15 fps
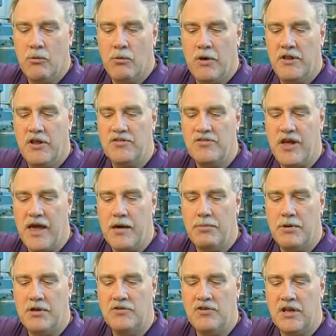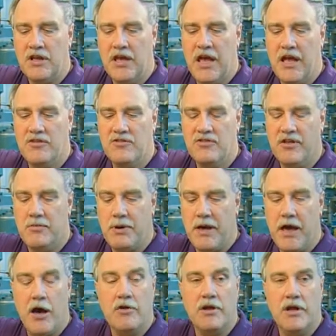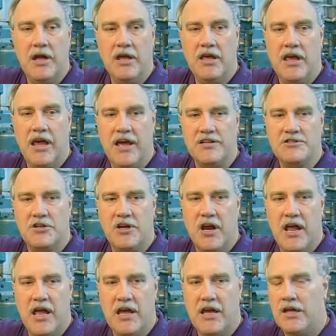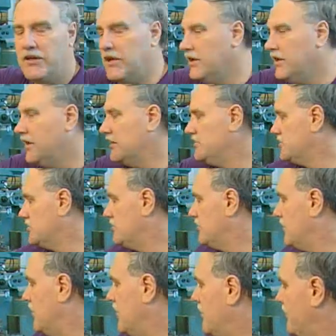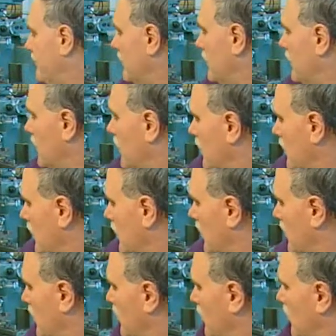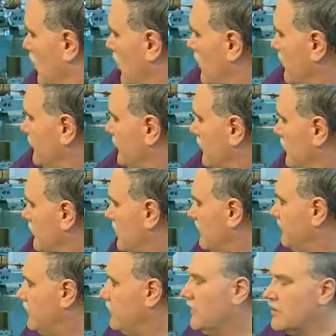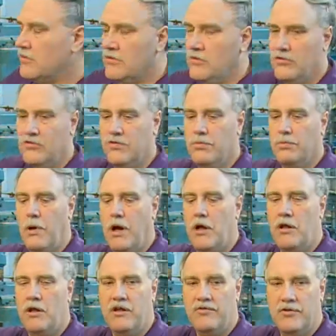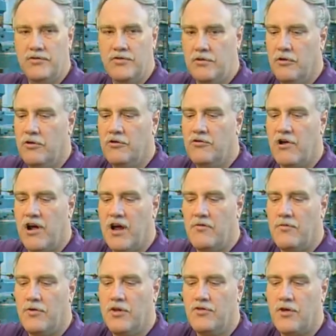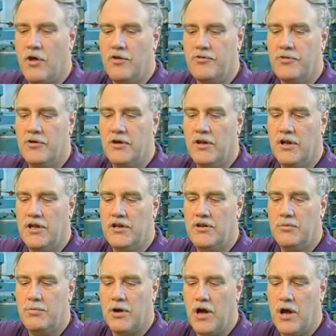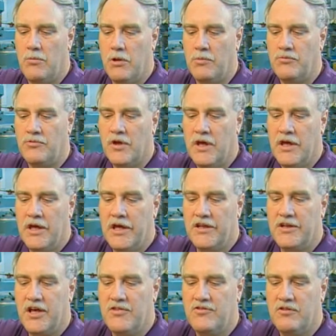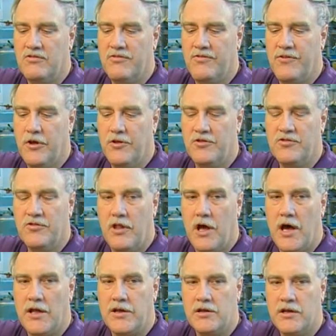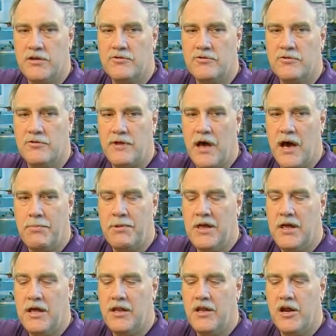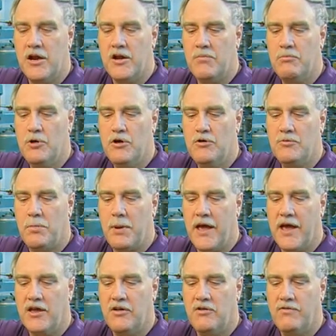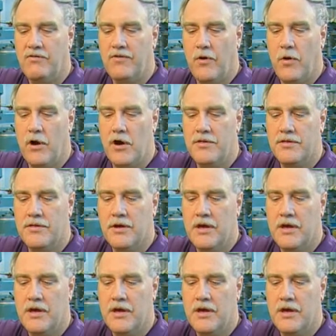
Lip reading: When this happens, it can slip out and catch your hand and cut yourself. Also, if you get too small of a screwdriver, this also can lead to problems. It doesn't fill the slot, it's sloppy in there, it moves back and forth.